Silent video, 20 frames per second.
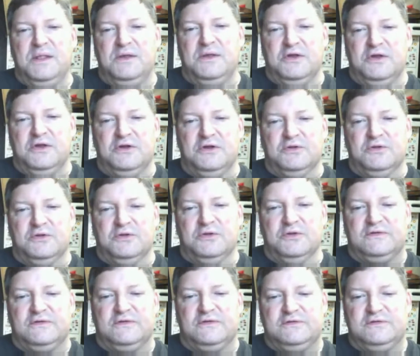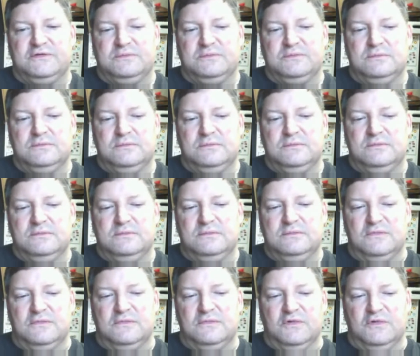it looks
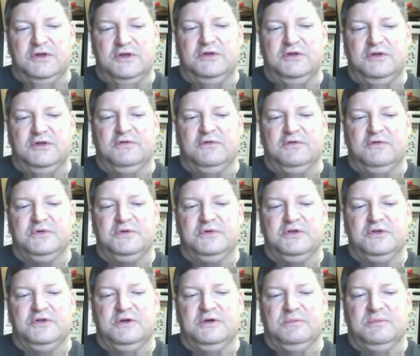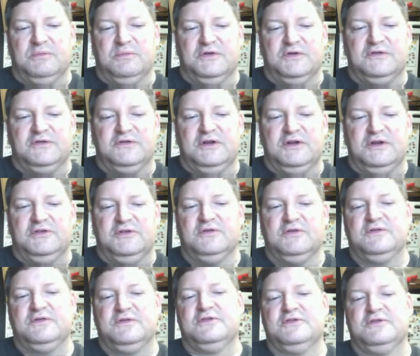like you opened up a tiny
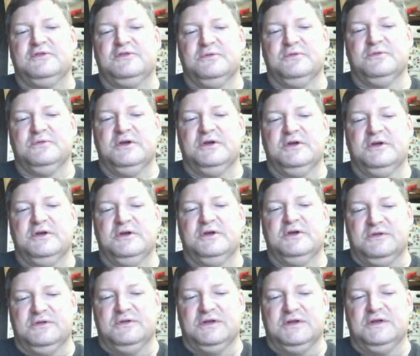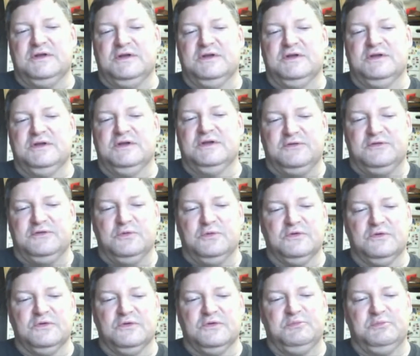transistor radio that has the
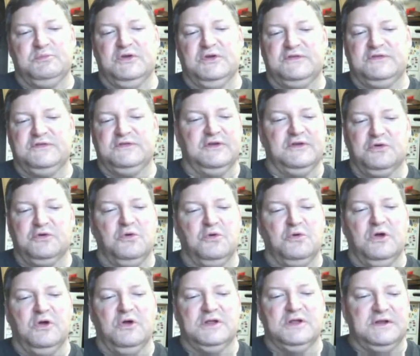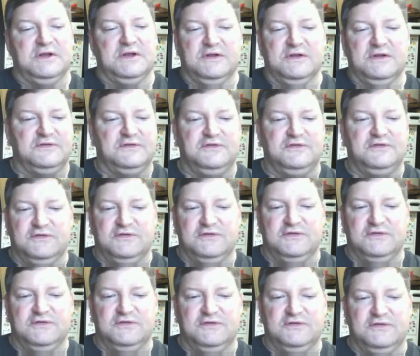world's best sound quality. It's just
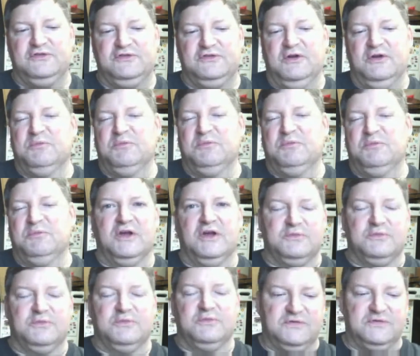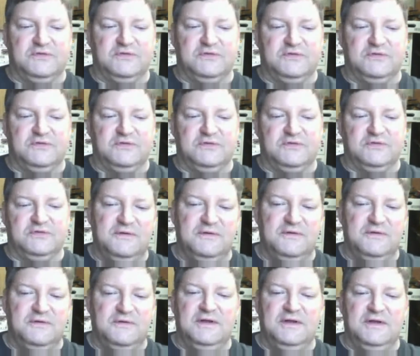so jam-packed with stuff
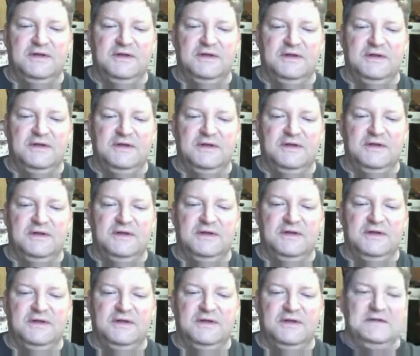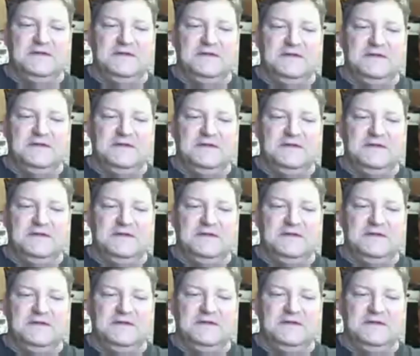that everything